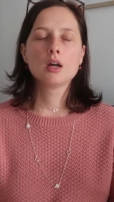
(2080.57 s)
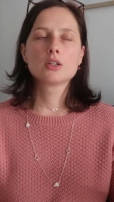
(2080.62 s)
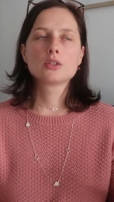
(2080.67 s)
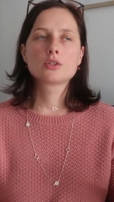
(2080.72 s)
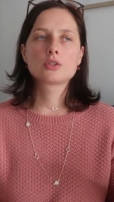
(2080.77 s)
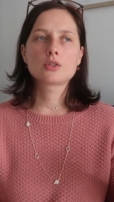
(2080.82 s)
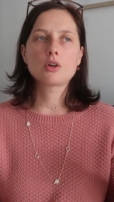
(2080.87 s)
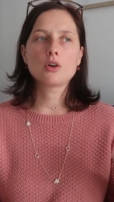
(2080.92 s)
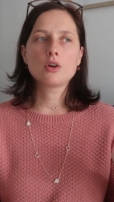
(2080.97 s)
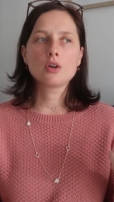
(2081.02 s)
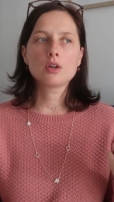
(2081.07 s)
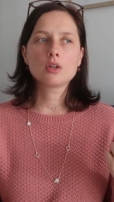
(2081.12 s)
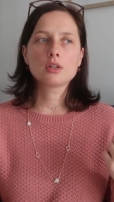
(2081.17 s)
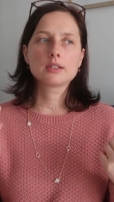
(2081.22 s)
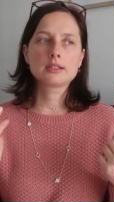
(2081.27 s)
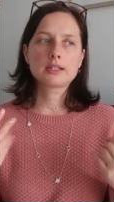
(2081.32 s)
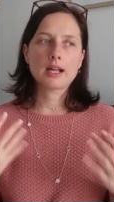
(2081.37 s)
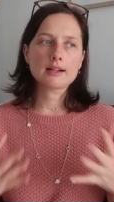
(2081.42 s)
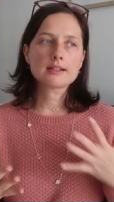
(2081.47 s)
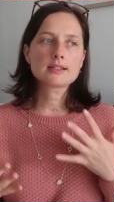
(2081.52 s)
so
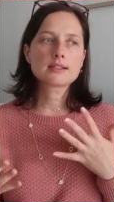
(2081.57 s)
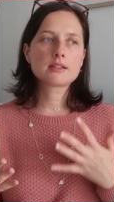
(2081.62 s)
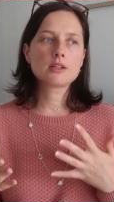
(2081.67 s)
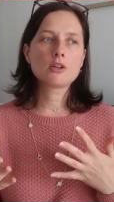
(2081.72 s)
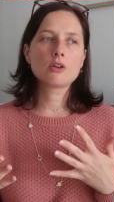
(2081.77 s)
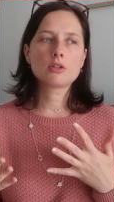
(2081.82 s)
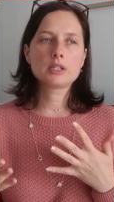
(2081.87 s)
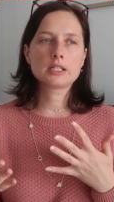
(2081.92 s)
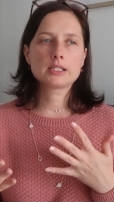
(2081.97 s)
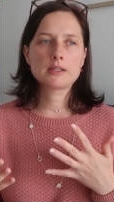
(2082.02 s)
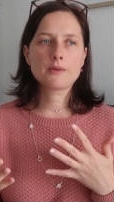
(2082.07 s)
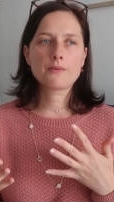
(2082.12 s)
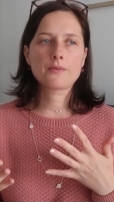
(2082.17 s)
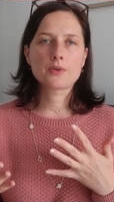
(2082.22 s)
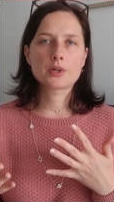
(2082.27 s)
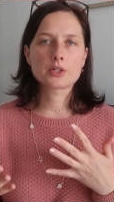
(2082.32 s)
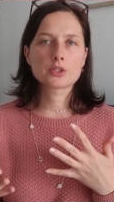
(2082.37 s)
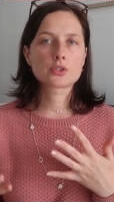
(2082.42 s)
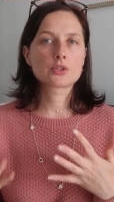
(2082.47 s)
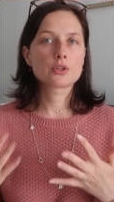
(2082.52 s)
that's the only difference.